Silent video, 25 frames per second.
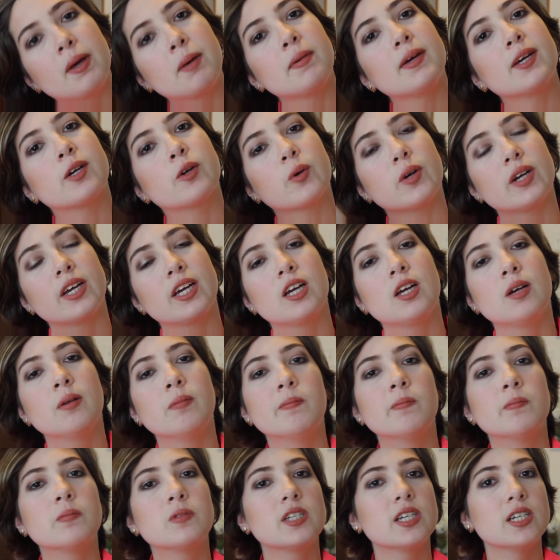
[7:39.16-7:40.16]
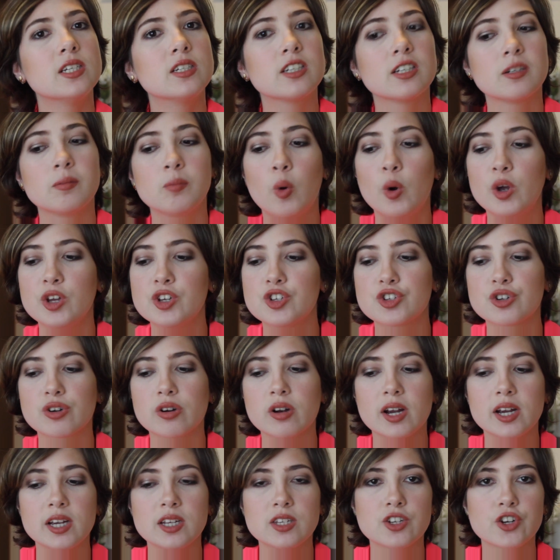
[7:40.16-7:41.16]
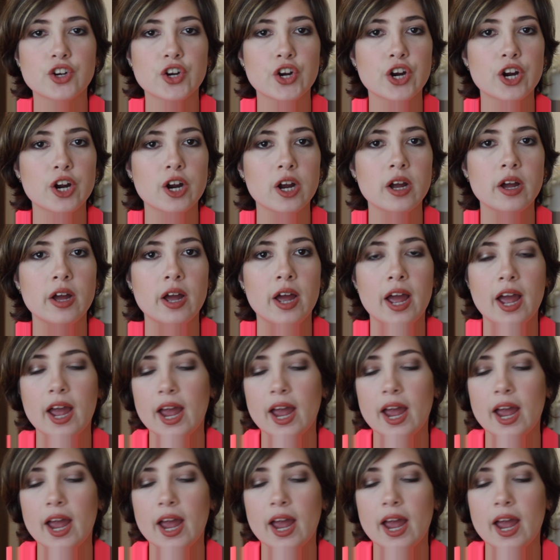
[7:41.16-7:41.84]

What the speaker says: BB cream, tinted moisturizer.